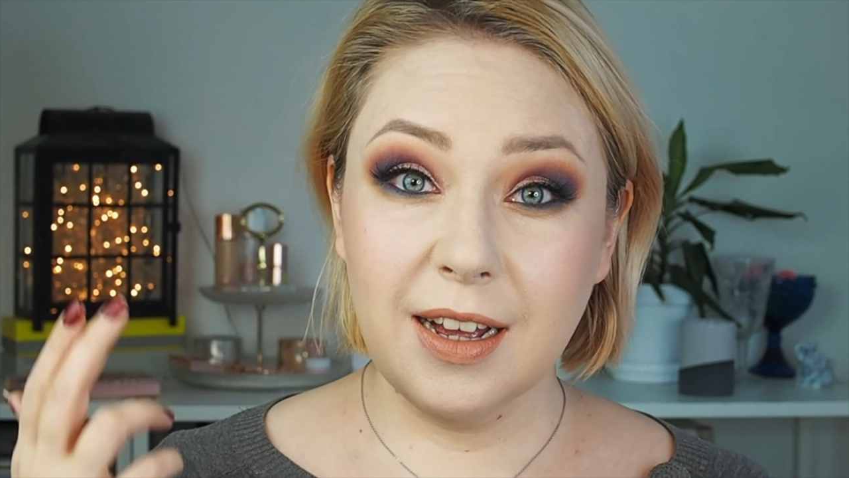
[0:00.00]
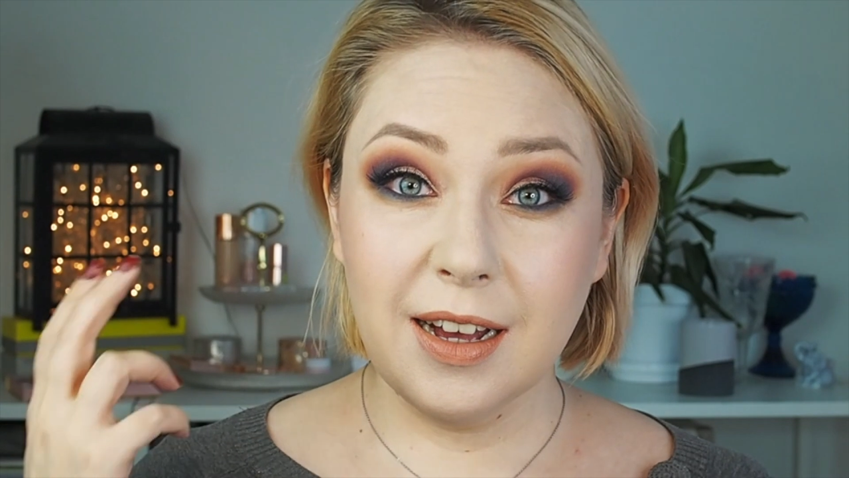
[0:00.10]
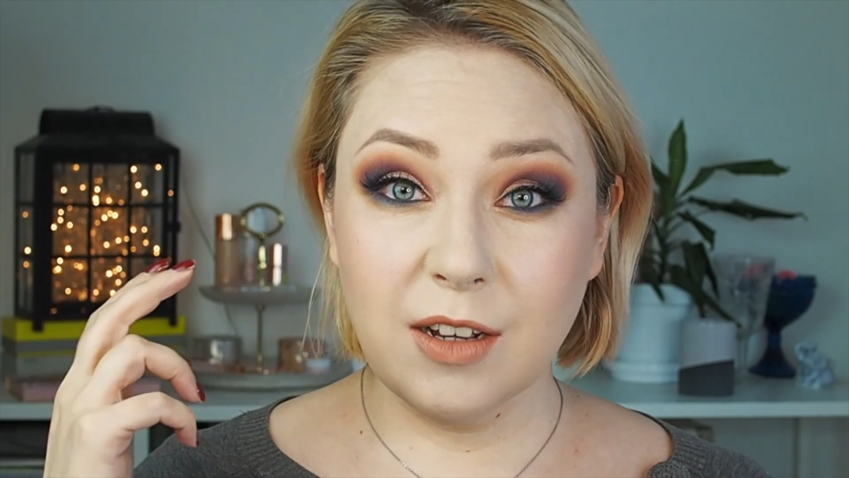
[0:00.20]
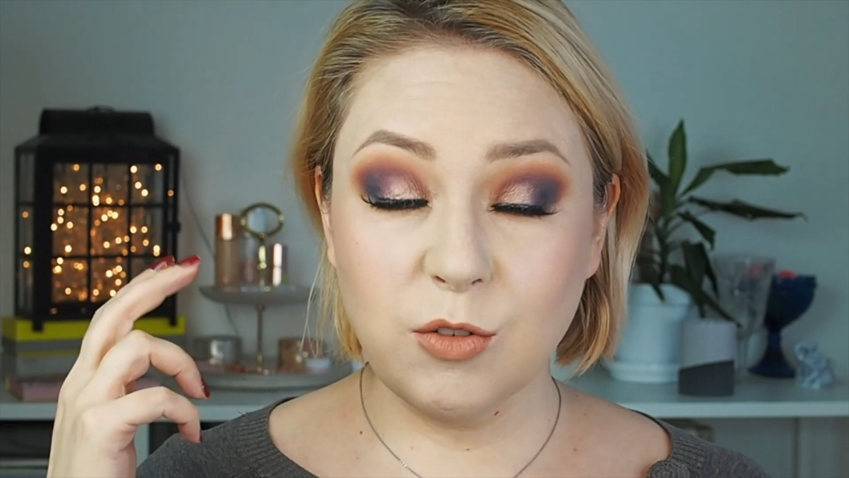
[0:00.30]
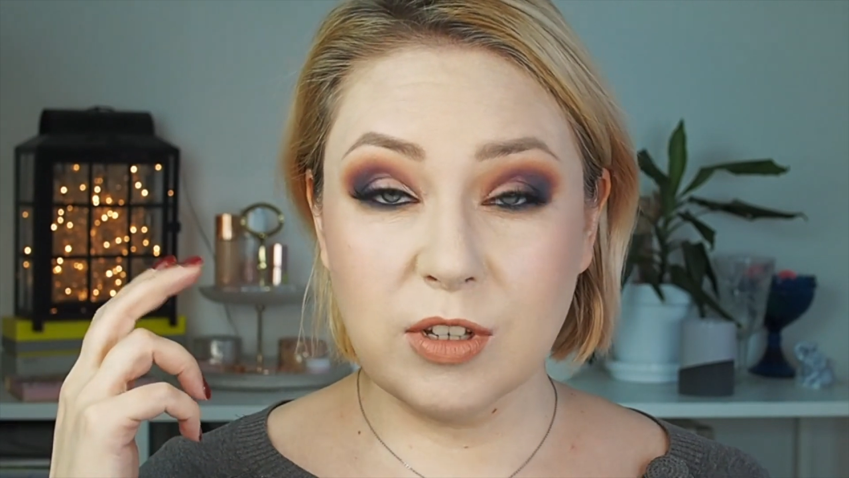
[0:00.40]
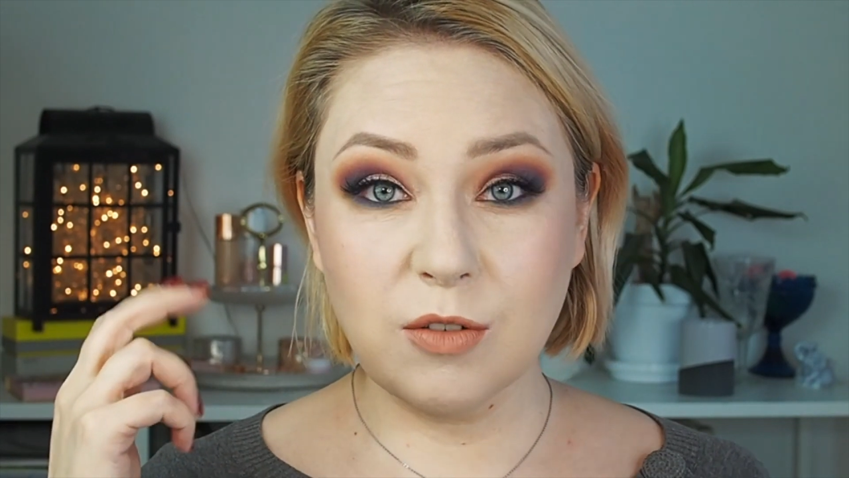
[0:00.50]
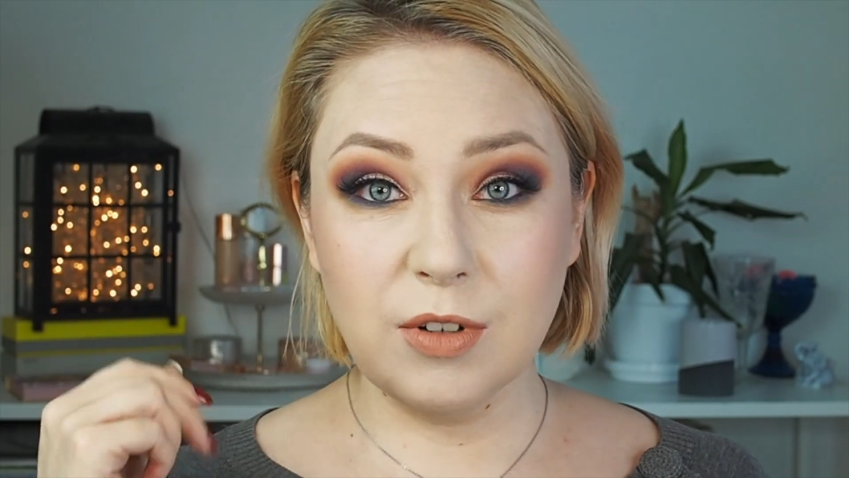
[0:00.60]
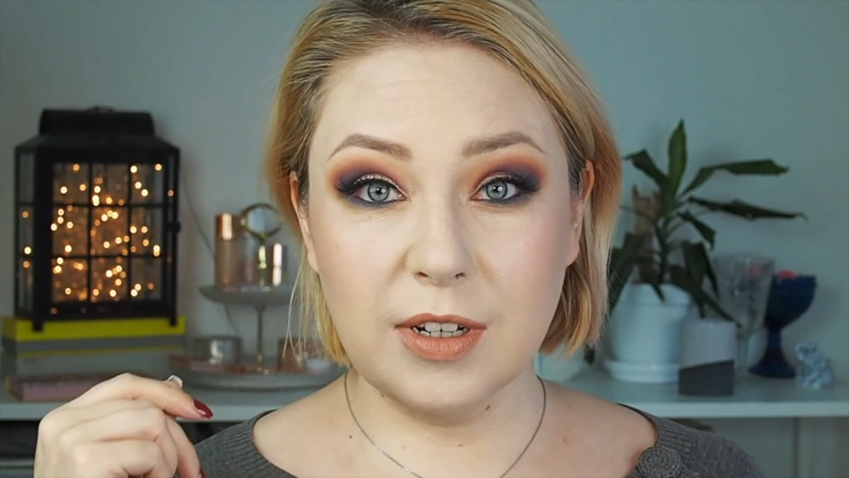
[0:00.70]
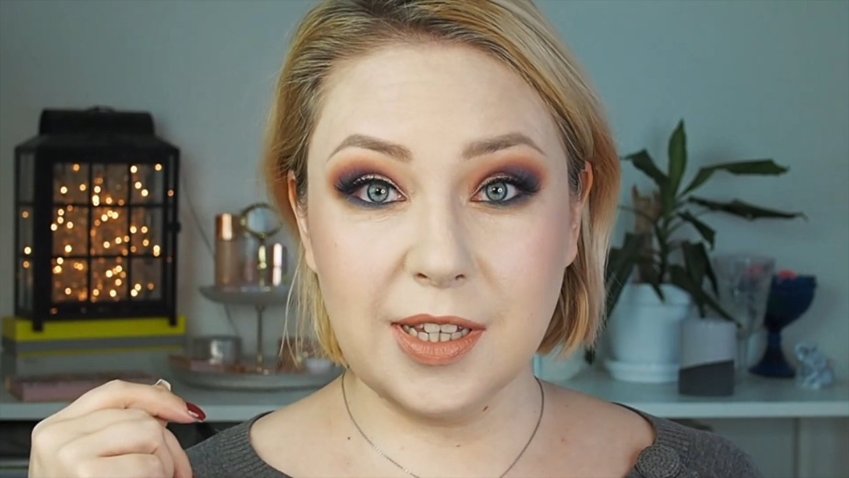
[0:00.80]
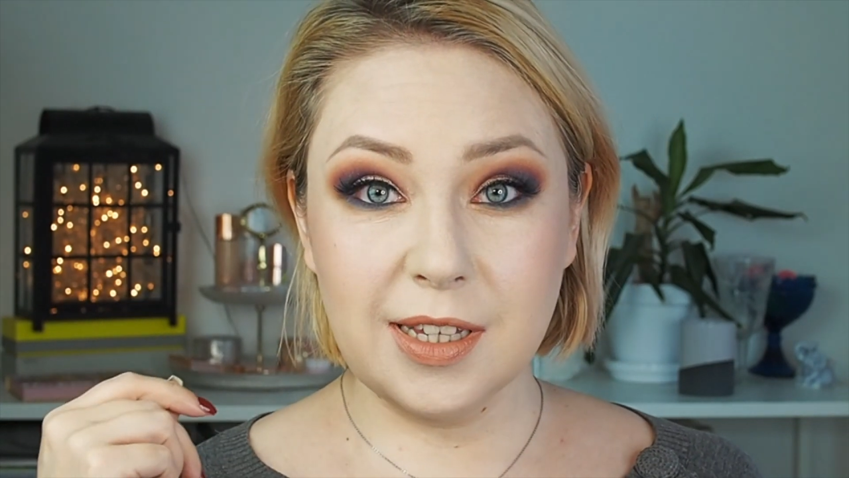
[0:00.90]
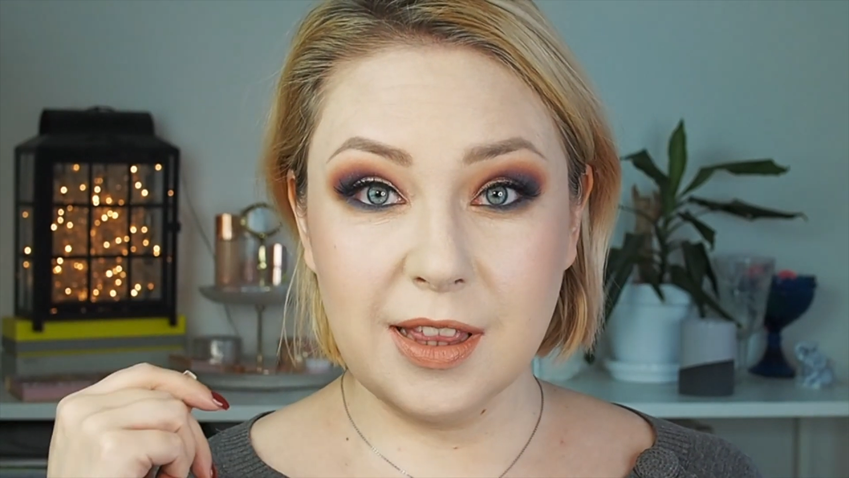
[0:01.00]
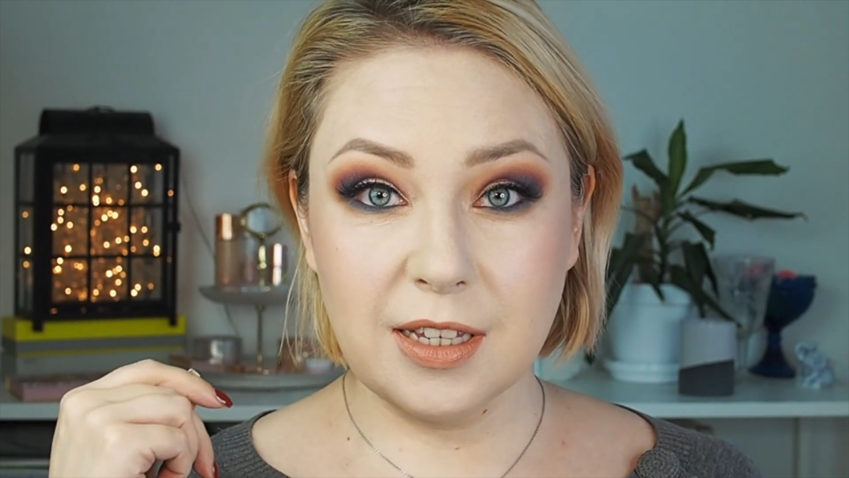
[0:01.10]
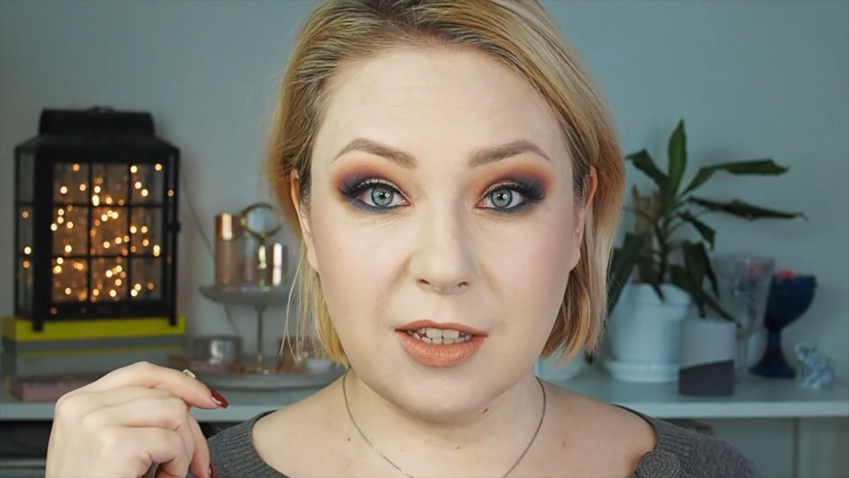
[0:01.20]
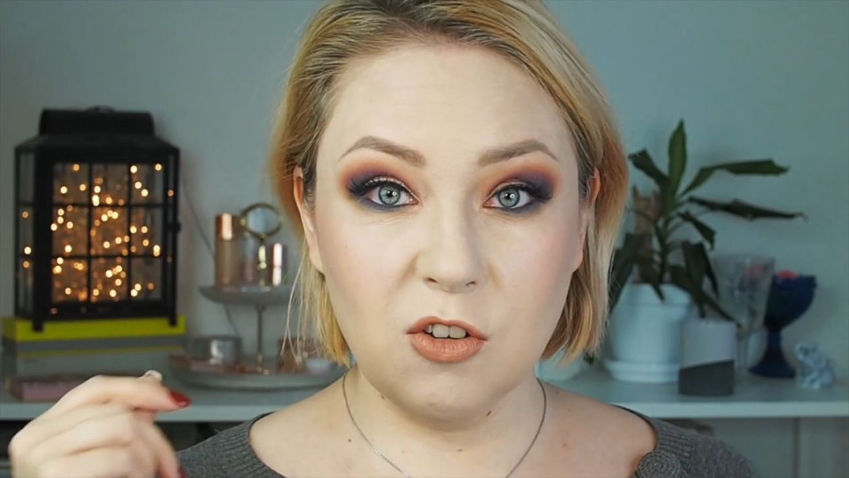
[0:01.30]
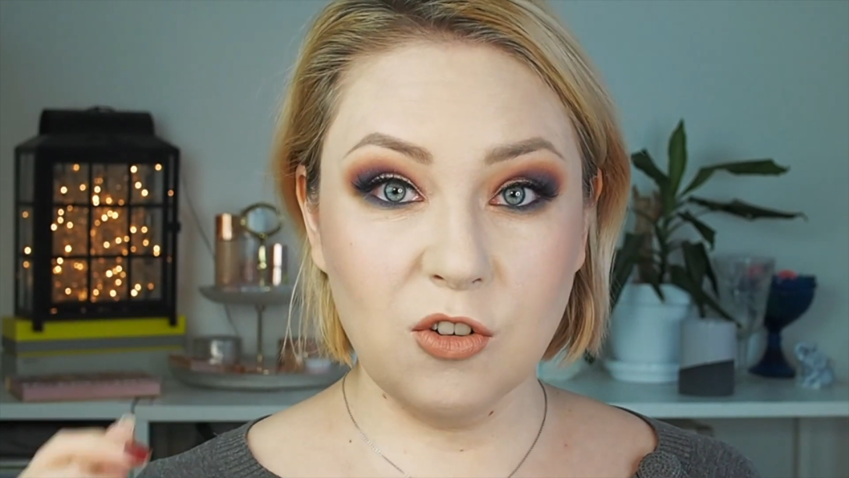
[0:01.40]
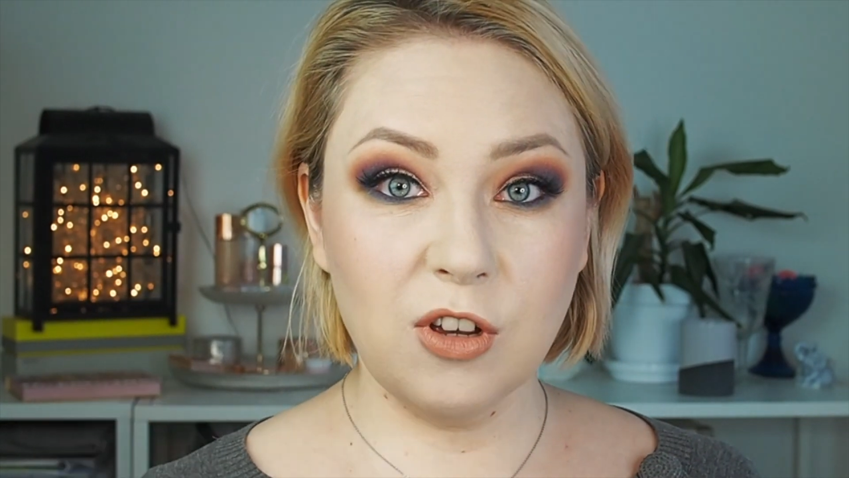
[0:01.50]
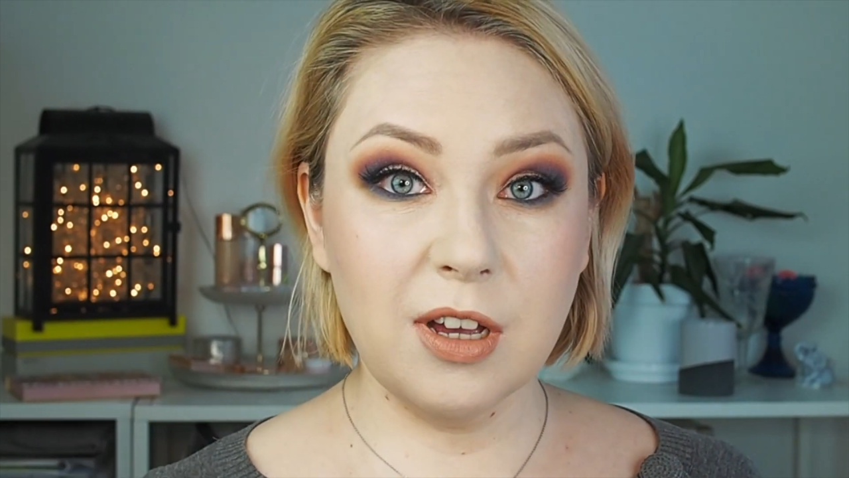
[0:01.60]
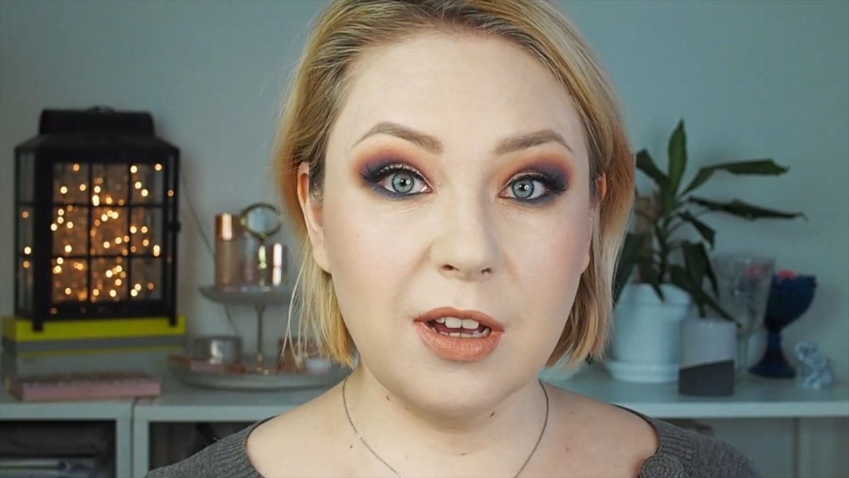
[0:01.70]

I just created this look